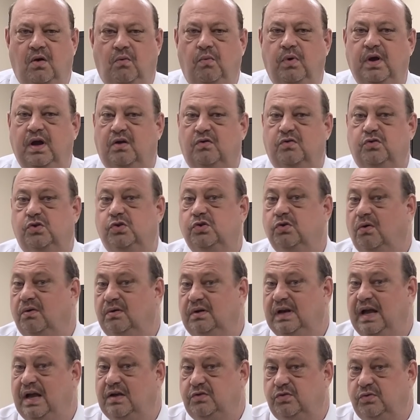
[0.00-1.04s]
We are
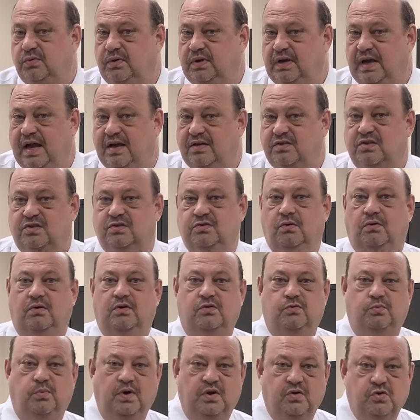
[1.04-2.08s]
short natural gas
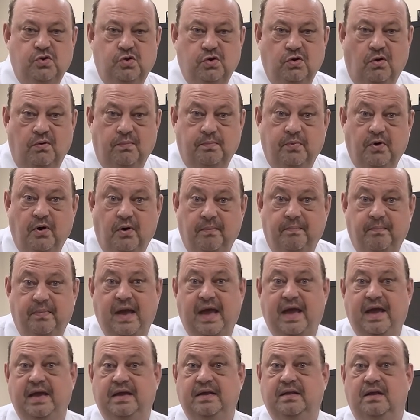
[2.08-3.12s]
storage. We are short
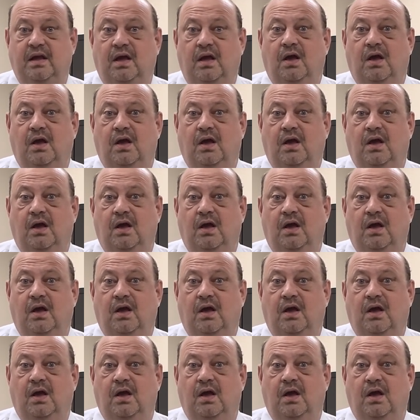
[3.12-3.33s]
propane.